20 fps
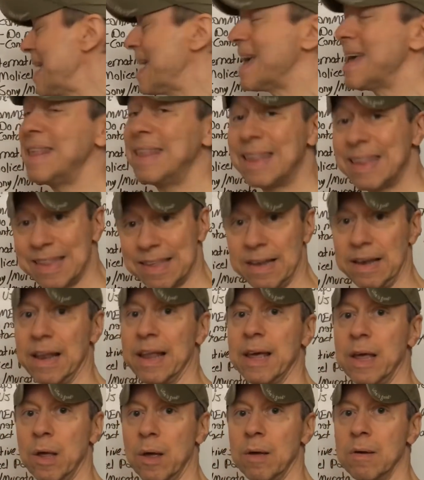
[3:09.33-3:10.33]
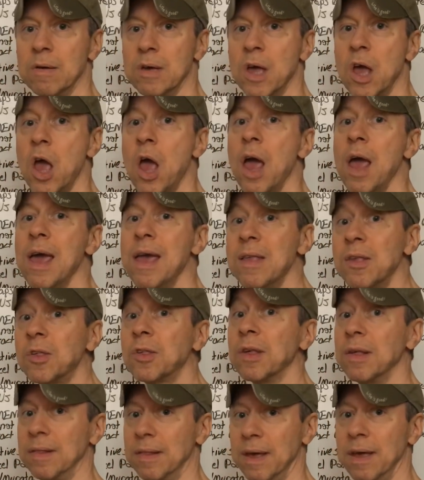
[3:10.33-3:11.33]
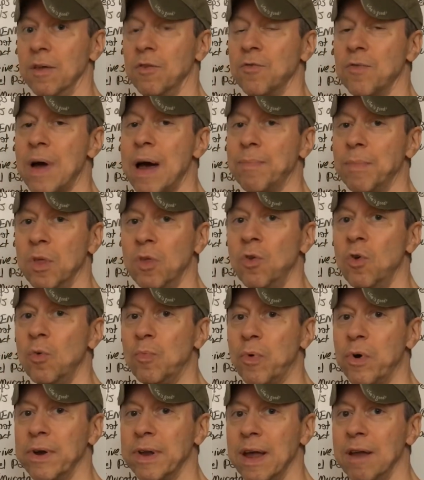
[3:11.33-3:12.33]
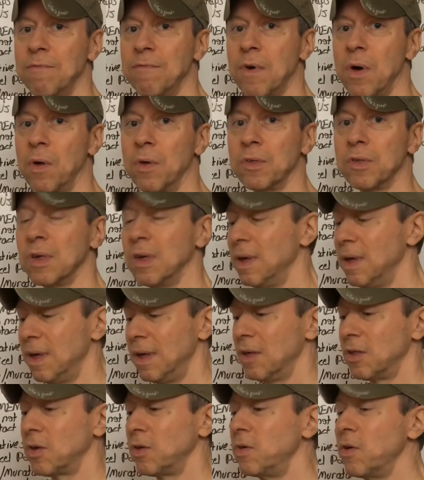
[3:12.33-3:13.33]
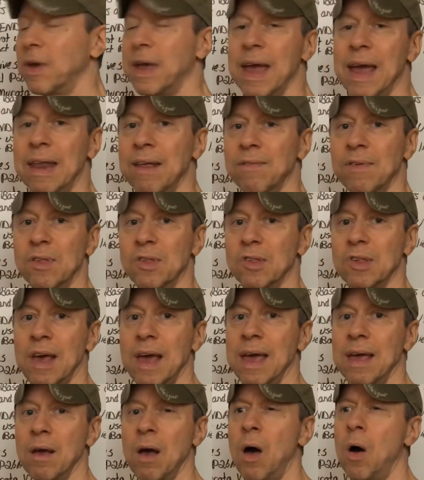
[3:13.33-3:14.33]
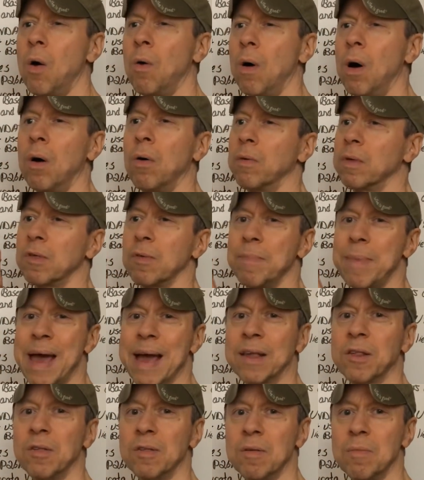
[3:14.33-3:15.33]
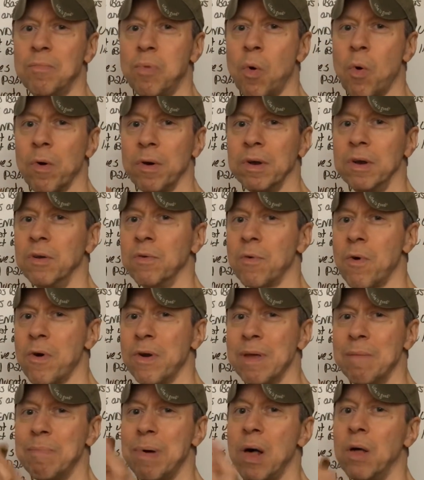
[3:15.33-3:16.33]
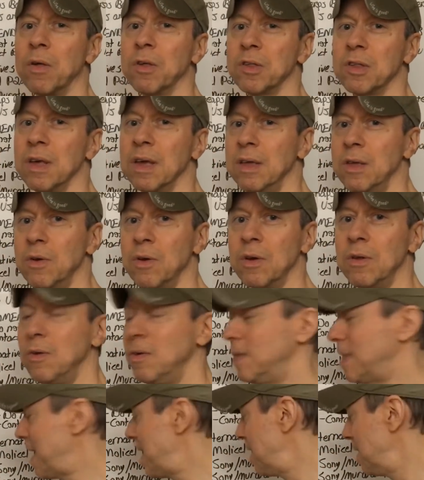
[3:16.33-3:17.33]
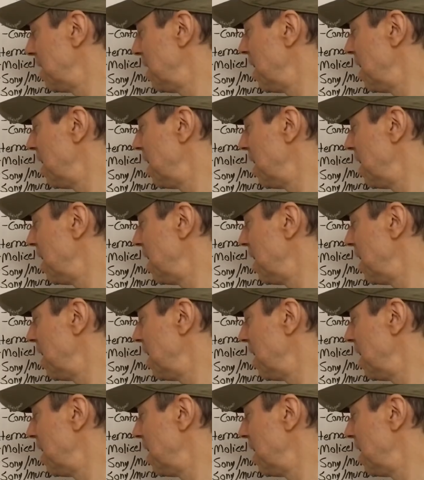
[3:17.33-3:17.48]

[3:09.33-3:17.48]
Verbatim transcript: instantly, instantly dropped to two point eight volts. So you can't even say, oh, oh, it's max, it's important, you're only pulsing, you can do that.